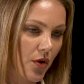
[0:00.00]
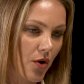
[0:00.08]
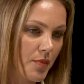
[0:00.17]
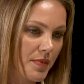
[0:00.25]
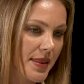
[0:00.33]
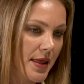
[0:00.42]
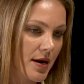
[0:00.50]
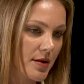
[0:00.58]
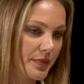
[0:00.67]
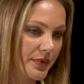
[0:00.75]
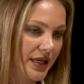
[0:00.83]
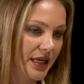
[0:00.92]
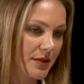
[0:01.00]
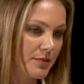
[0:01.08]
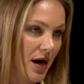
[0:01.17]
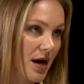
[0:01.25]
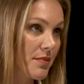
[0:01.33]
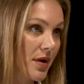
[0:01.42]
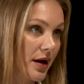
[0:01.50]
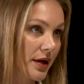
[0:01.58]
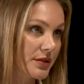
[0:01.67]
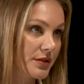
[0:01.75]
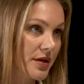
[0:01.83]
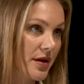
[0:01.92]
open up in my
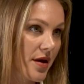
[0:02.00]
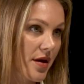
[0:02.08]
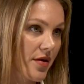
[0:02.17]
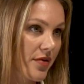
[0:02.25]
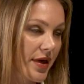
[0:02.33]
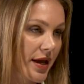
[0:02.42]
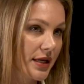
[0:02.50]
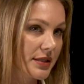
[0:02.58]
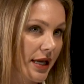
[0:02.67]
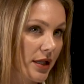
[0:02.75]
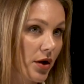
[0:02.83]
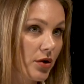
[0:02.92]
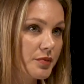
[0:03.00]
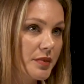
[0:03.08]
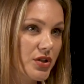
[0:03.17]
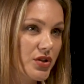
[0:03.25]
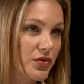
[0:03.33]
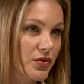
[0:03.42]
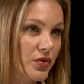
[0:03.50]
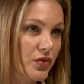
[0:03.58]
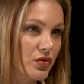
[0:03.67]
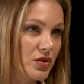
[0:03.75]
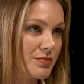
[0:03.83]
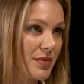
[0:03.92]
mind that allowed me to
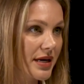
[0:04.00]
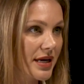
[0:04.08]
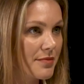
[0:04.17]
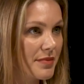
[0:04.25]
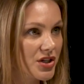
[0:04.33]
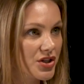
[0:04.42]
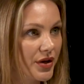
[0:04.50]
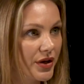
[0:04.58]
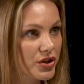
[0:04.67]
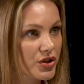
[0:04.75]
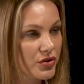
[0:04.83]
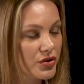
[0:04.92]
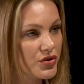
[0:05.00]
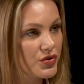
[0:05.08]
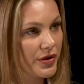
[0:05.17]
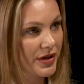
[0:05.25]
use my imagination to